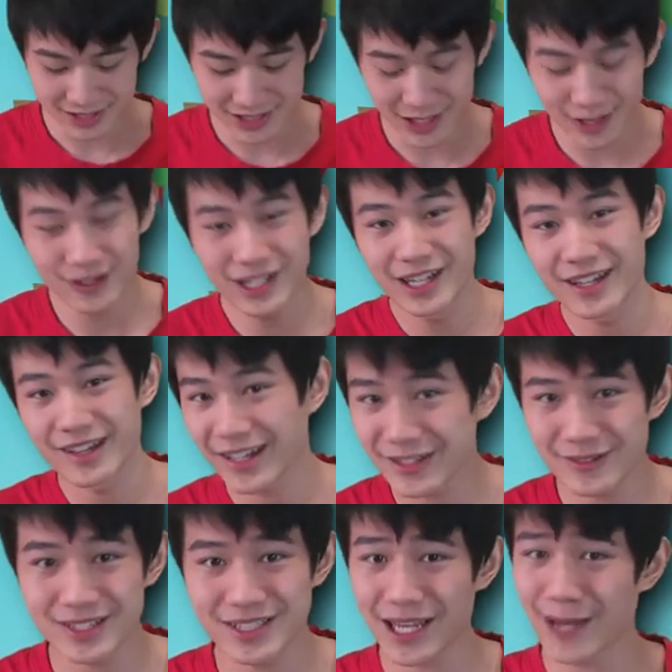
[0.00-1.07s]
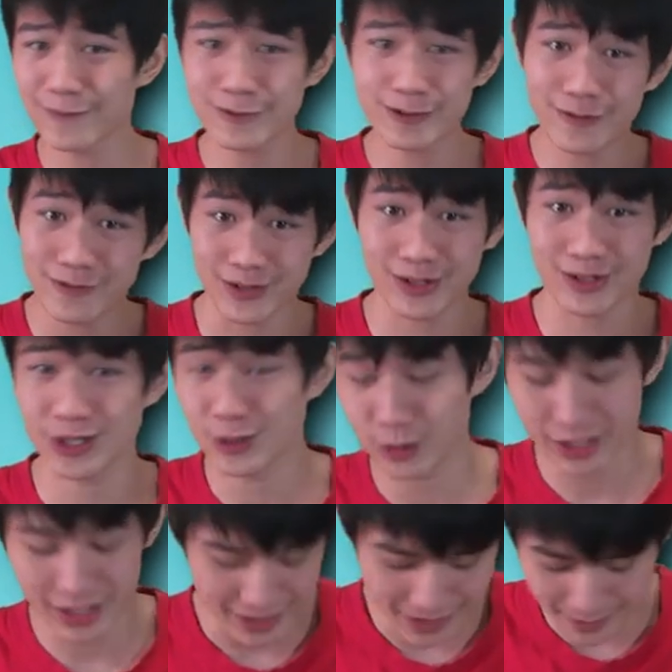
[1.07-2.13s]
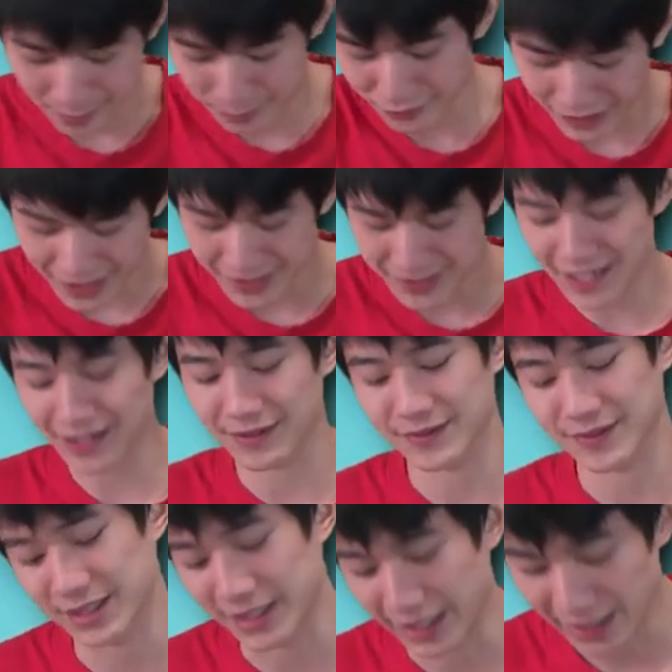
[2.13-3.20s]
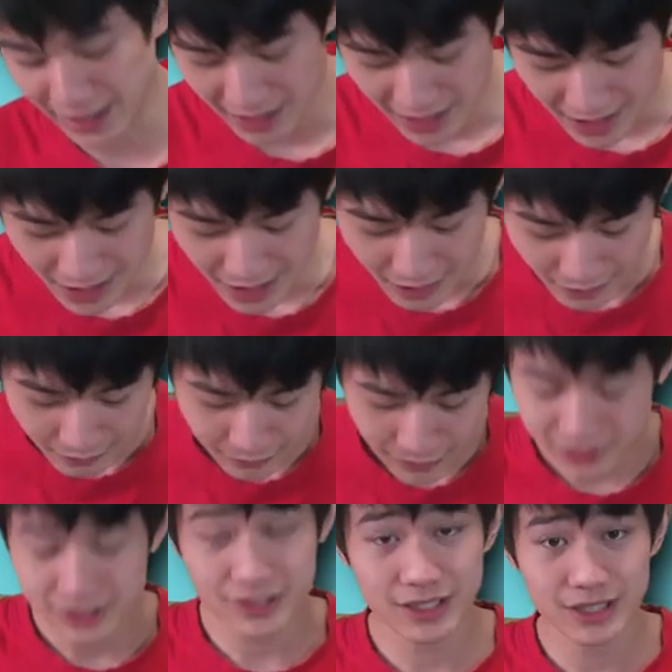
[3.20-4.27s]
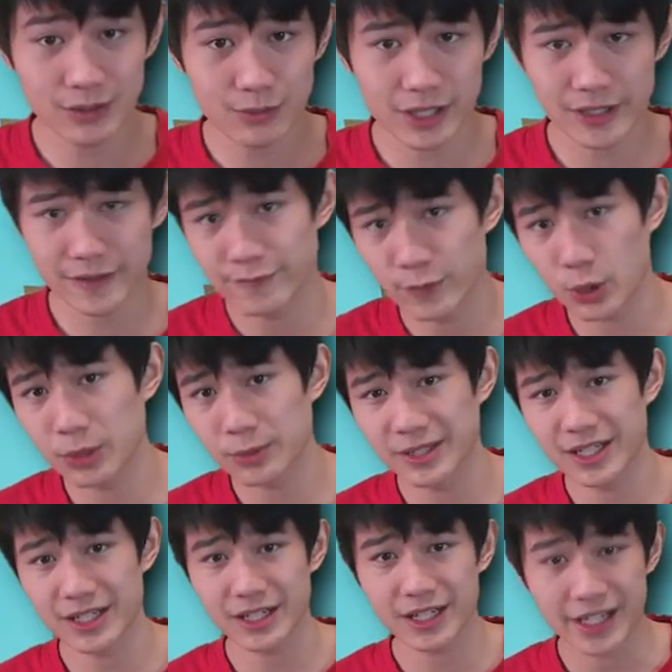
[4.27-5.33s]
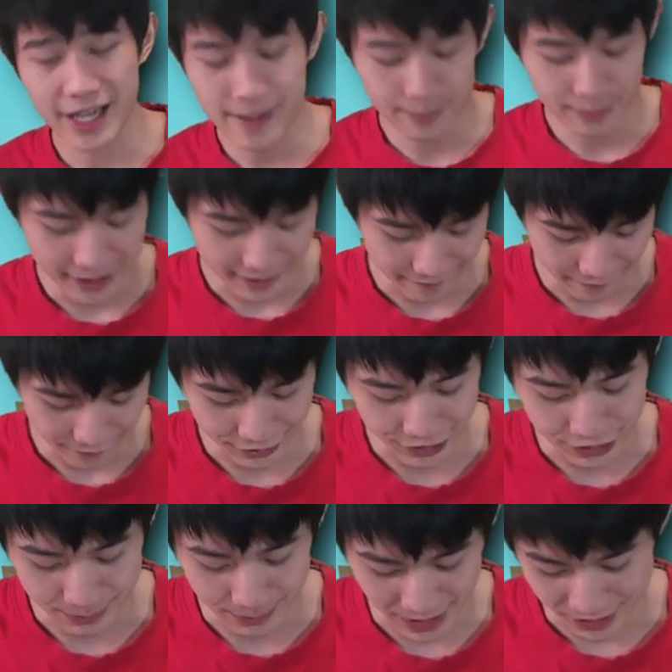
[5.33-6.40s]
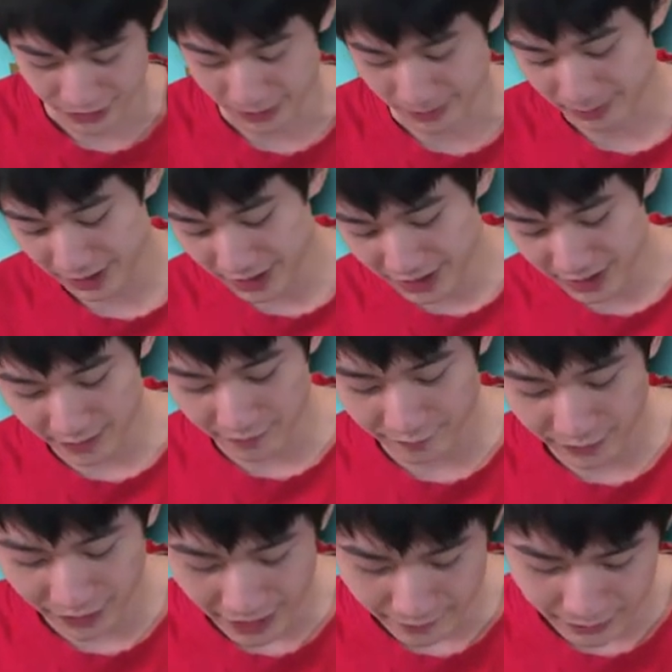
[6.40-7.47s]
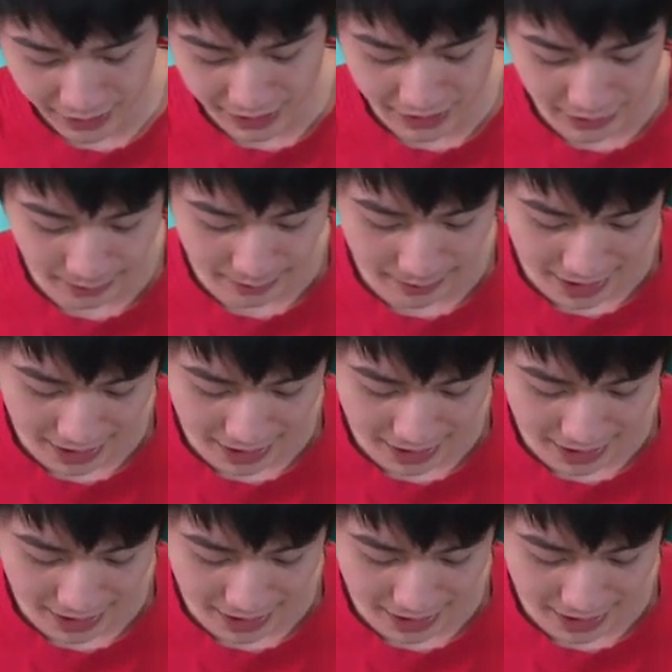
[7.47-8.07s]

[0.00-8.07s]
So, anyways, after a very quick kind of breakdown of the deck, well, you're going to want to formulate a game plan for each matchup, because for every single